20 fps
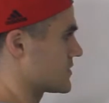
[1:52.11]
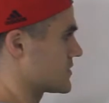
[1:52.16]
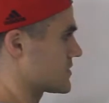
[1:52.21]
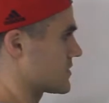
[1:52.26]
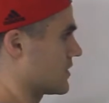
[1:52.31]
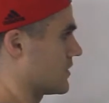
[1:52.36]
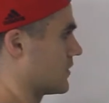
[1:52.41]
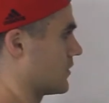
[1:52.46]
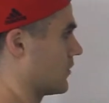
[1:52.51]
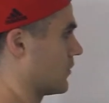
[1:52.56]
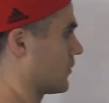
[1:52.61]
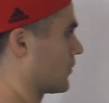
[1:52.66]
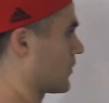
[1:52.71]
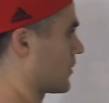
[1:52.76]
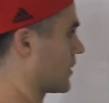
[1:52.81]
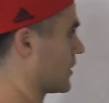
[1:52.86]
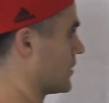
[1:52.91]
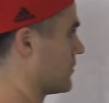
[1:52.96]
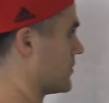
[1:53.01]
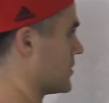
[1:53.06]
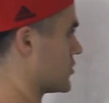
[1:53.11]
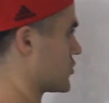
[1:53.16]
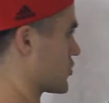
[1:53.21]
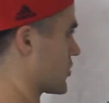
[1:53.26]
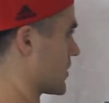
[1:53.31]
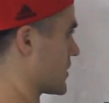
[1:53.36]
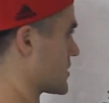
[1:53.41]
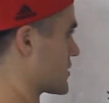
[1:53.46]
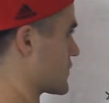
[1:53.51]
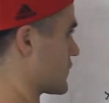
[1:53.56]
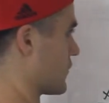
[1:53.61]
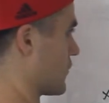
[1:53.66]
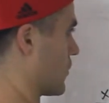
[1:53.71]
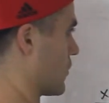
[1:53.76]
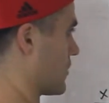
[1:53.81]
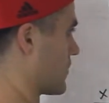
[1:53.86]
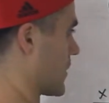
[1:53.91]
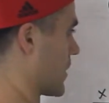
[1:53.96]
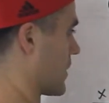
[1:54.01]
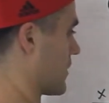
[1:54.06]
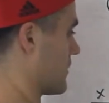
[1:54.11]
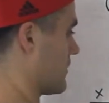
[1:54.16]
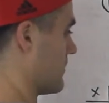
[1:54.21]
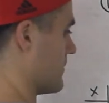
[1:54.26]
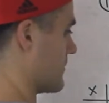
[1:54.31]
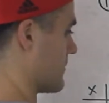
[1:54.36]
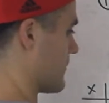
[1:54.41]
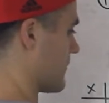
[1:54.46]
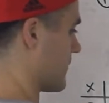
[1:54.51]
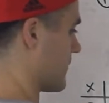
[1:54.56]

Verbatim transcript: so we're going to be transforming